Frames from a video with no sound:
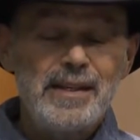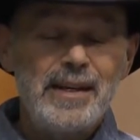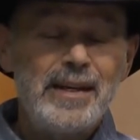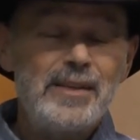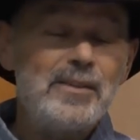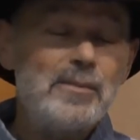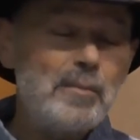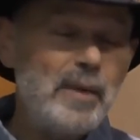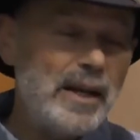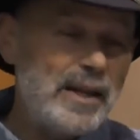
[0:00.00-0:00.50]

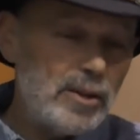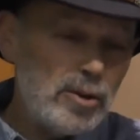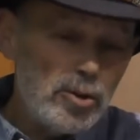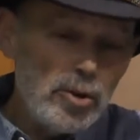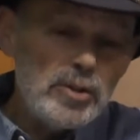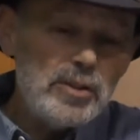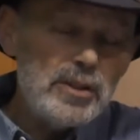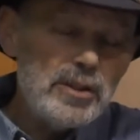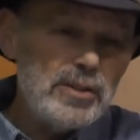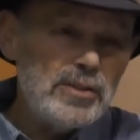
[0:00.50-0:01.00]
And the man
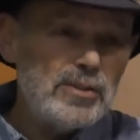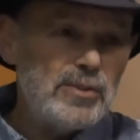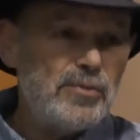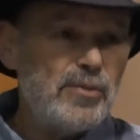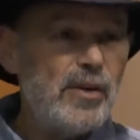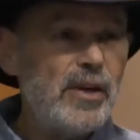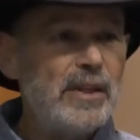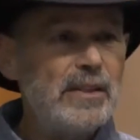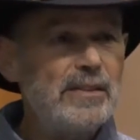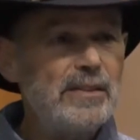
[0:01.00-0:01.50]
looked at his
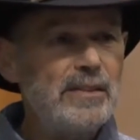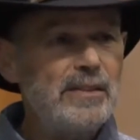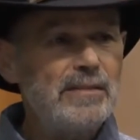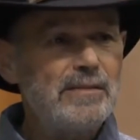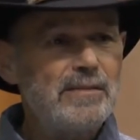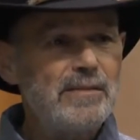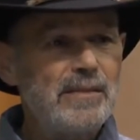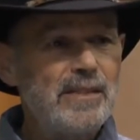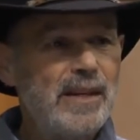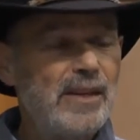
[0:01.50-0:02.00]
friend
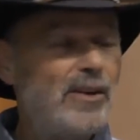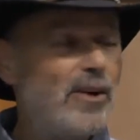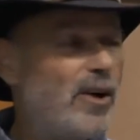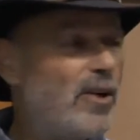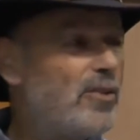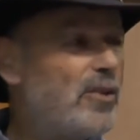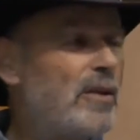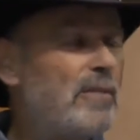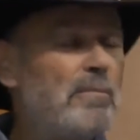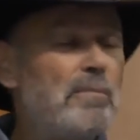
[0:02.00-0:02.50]
and
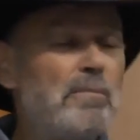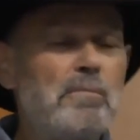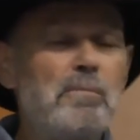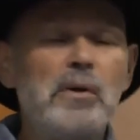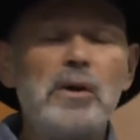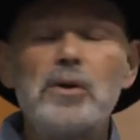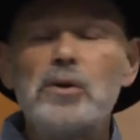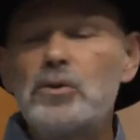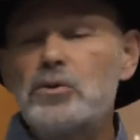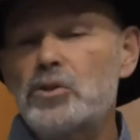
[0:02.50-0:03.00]
all the
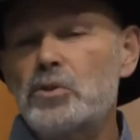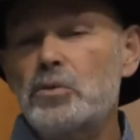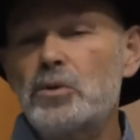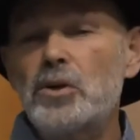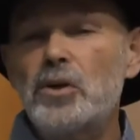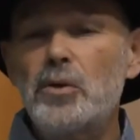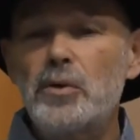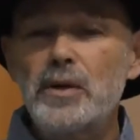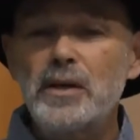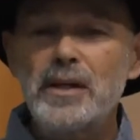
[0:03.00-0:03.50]
barrels that were
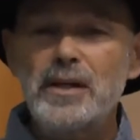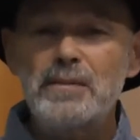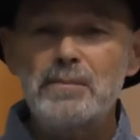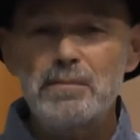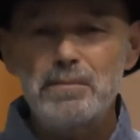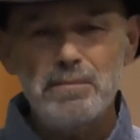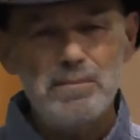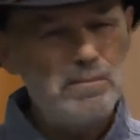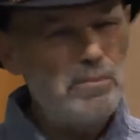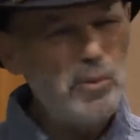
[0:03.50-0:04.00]
going
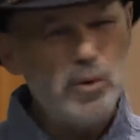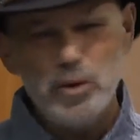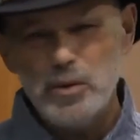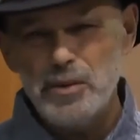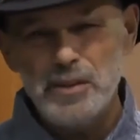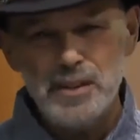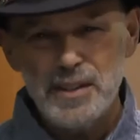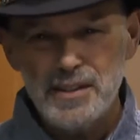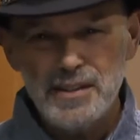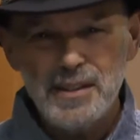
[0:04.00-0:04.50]
in, more
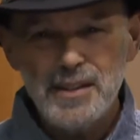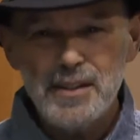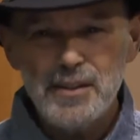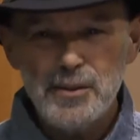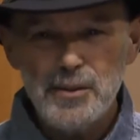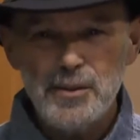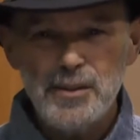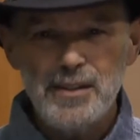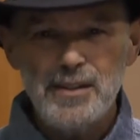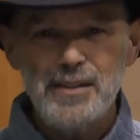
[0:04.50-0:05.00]
than he
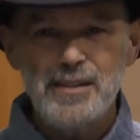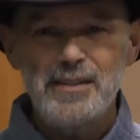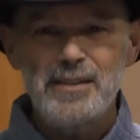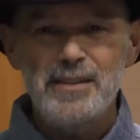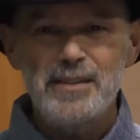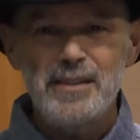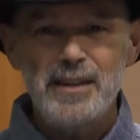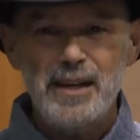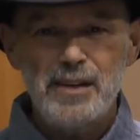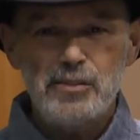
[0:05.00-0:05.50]
needed.
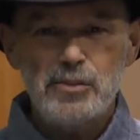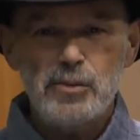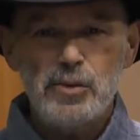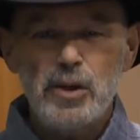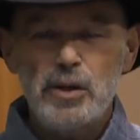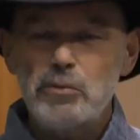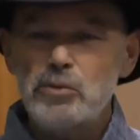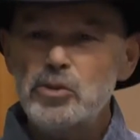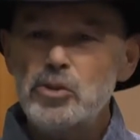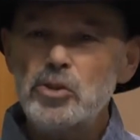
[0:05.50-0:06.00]
After all,
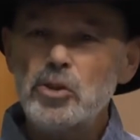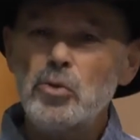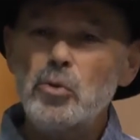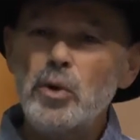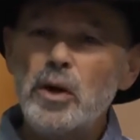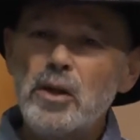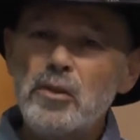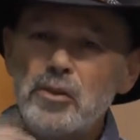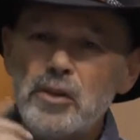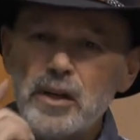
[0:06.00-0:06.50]
he was so
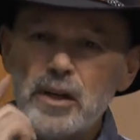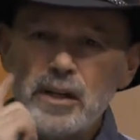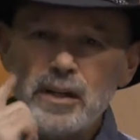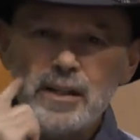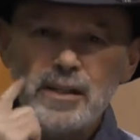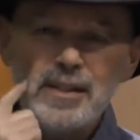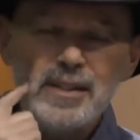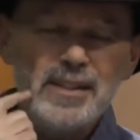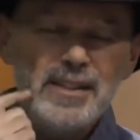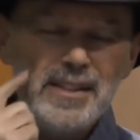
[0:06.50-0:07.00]
wealthy.
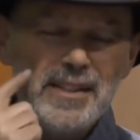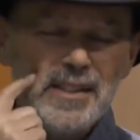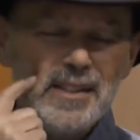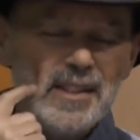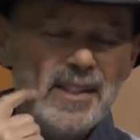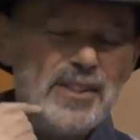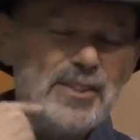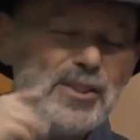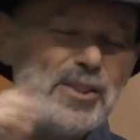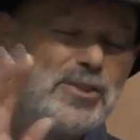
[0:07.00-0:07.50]

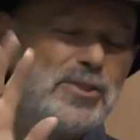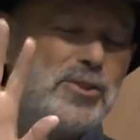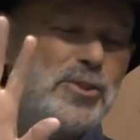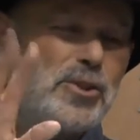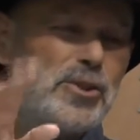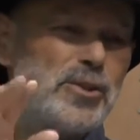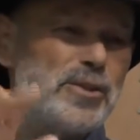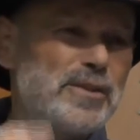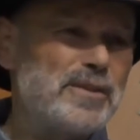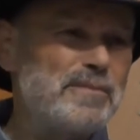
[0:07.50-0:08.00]
He said,
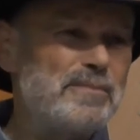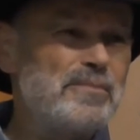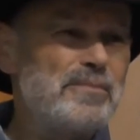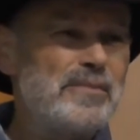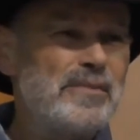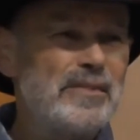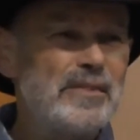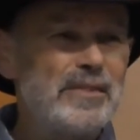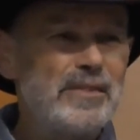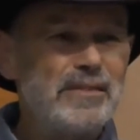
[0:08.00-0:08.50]
Sure,
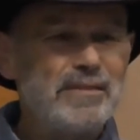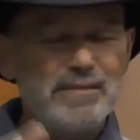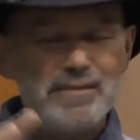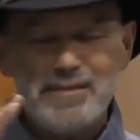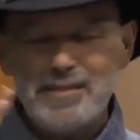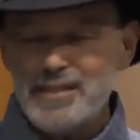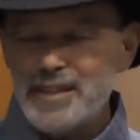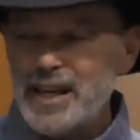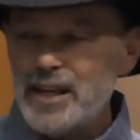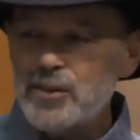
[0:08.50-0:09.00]

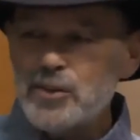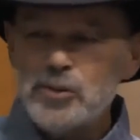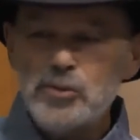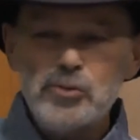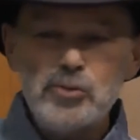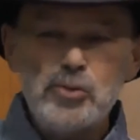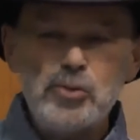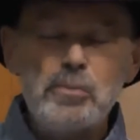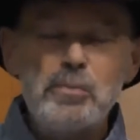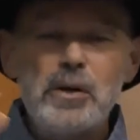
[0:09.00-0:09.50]
take
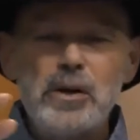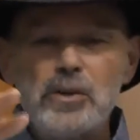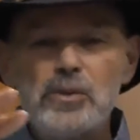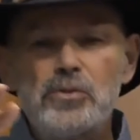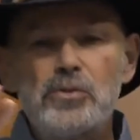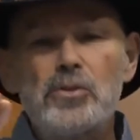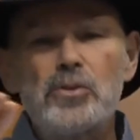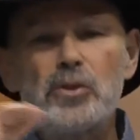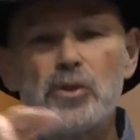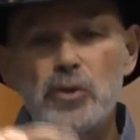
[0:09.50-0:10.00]
those two
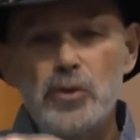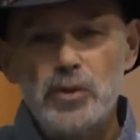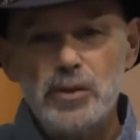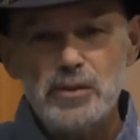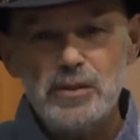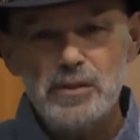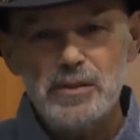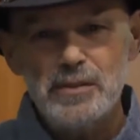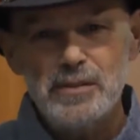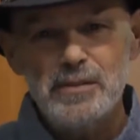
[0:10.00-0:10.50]
barrels, they're
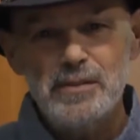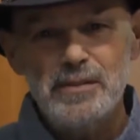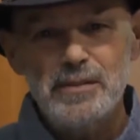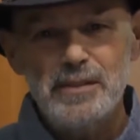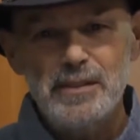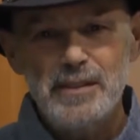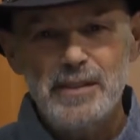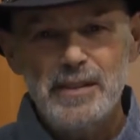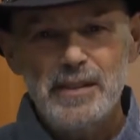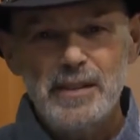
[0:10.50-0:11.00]
yours.
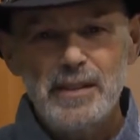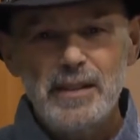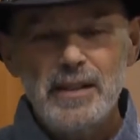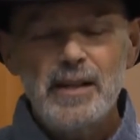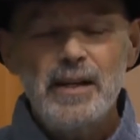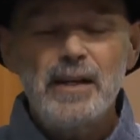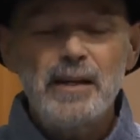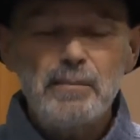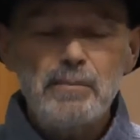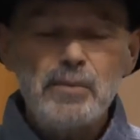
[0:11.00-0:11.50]

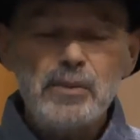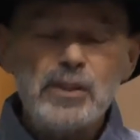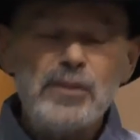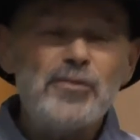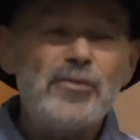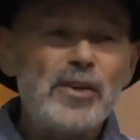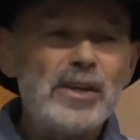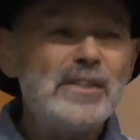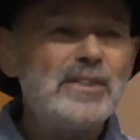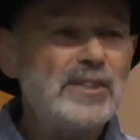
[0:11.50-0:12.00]
But the
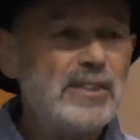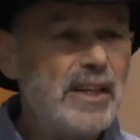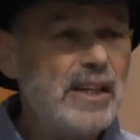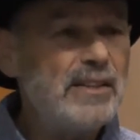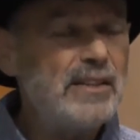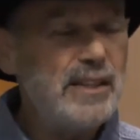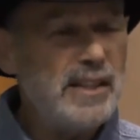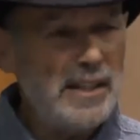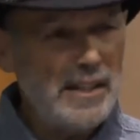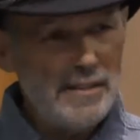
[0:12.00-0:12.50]
friend
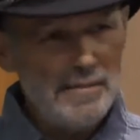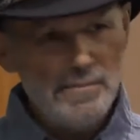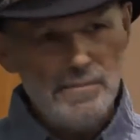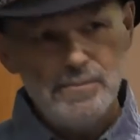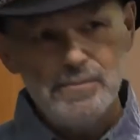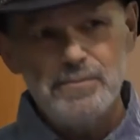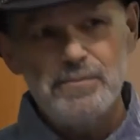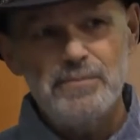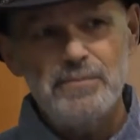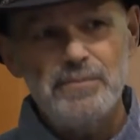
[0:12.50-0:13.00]
said to him,
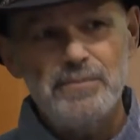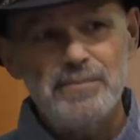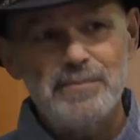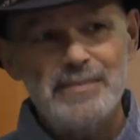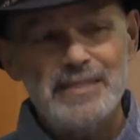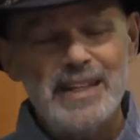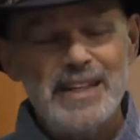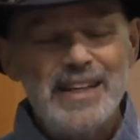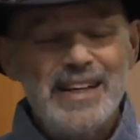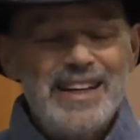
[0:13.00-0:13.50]

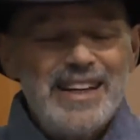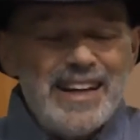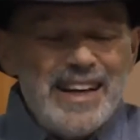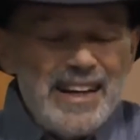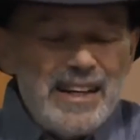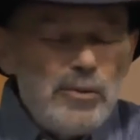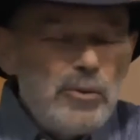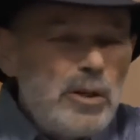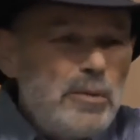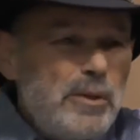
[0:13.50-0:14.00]

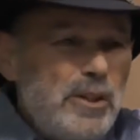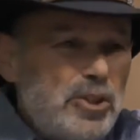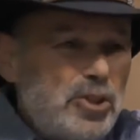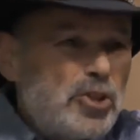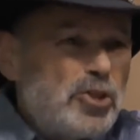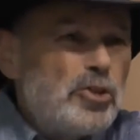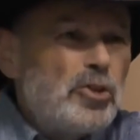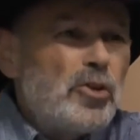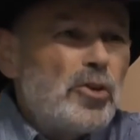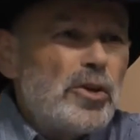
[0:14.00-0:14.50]
I don't want to be a
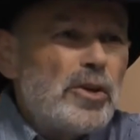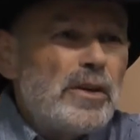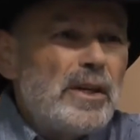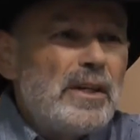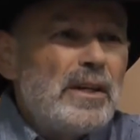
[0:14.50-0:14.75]
schnorrer,